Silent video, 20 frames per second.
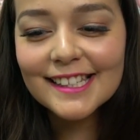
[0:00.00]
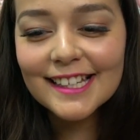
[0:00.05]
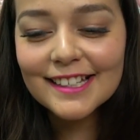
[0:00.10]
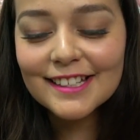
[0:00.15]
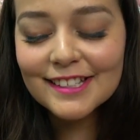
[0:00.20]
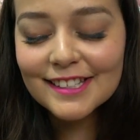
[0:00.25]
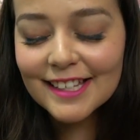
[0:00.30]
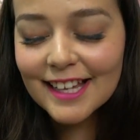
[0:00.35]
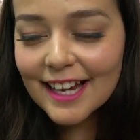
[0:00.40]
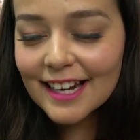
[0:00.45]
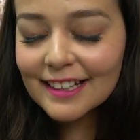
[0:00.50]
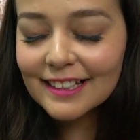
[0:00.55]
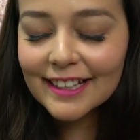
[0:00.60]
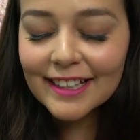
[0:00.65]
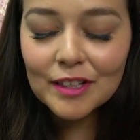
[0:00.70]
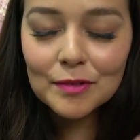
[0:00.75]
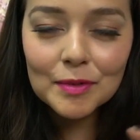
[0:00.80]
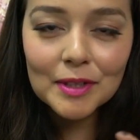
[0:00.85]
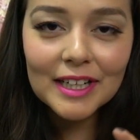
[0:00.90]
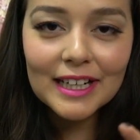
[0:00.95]
They just kind of
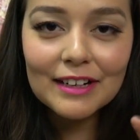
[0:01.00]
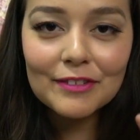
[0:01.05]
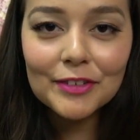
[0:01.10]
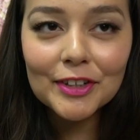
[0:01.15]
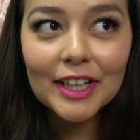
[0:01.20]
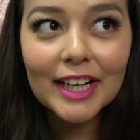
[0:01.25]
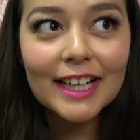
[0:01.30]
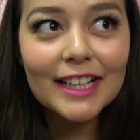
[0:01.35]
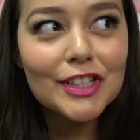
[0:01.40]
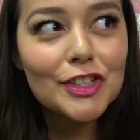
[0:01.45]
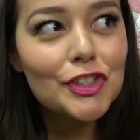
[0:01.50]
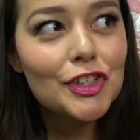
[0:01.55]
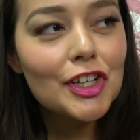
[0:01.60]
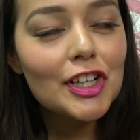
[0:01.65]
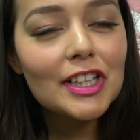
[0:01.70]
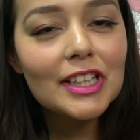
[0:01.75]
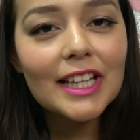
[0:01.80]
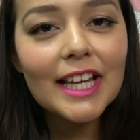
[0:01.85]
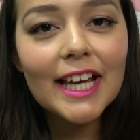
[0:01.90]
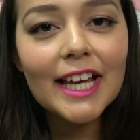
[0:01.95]
lay them wherever, and
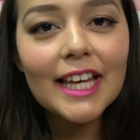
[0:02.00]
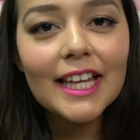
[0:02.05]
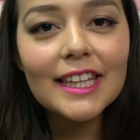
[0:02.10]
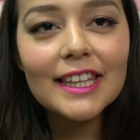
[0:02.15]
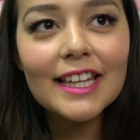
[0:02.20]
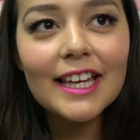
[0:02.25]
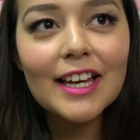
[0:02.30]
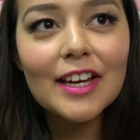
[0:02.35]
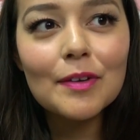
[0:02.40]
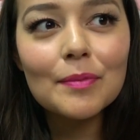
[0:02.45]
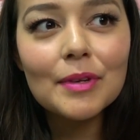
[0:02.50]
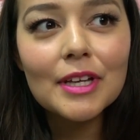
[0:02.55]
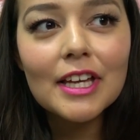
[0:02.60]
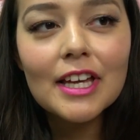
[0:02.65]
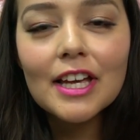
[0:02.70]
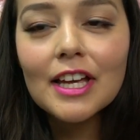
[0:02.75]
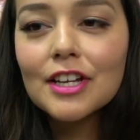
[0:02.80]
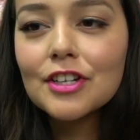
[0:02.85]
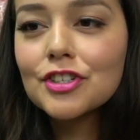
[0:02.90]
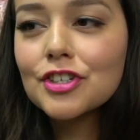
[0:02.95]
she'll lay them
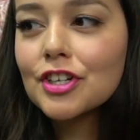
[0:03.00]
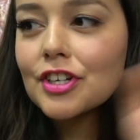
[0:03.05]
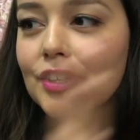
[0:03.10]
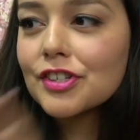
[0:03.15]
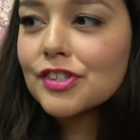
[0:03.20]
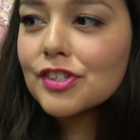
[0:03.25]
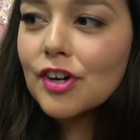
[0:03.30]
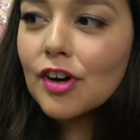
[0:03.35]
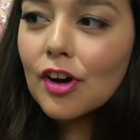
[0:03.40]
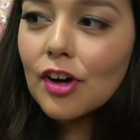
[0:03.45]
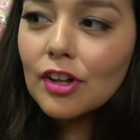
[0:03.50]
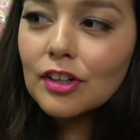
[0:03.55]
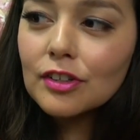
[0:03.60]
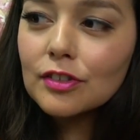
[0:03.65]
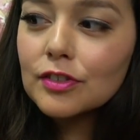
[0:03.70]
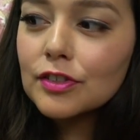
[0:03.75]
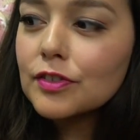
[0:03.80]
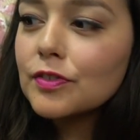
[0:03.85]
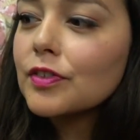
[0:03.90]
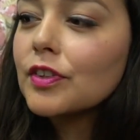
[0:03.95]
just all
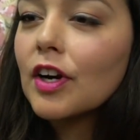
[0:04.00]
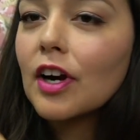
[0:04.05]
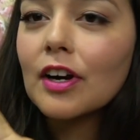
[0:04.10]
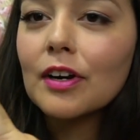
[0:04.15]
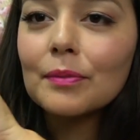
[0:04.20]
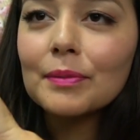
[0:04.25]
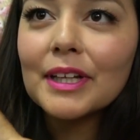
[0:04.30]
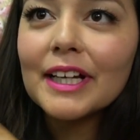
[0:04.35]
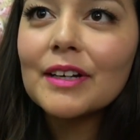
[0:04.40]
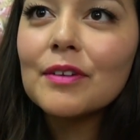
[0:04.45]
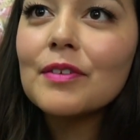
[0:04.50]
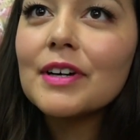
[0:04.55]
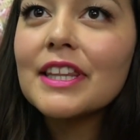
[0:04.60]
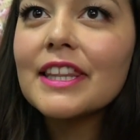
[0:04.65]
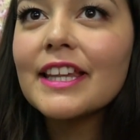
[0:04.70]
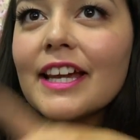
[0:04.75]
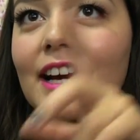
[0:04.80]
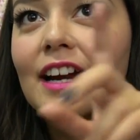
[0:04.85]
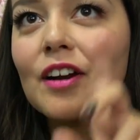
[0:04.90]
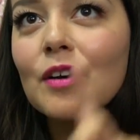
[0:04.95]
over the farm, like
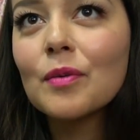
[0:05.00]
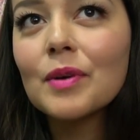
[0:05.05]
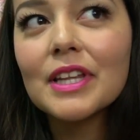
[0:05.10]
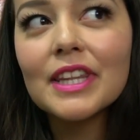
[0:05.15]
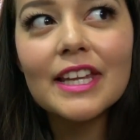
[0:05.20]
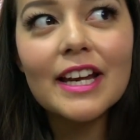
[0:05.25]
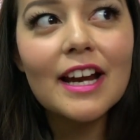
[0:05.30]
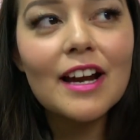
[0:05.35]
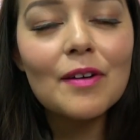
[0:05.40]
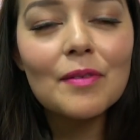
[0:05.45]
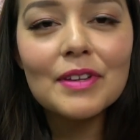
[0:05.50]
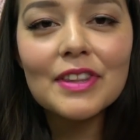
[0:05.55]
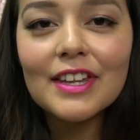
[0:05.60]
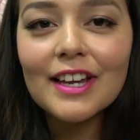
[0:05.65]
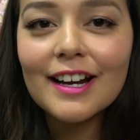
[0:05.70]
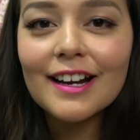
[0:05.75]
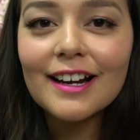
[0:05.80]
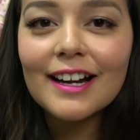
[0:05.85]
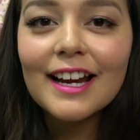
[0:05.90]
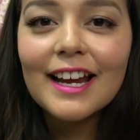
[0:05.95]
one there, one there, one
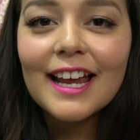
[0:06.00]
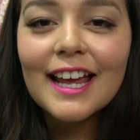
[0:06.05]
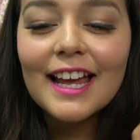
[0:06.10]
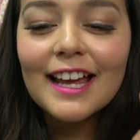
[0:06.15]
there.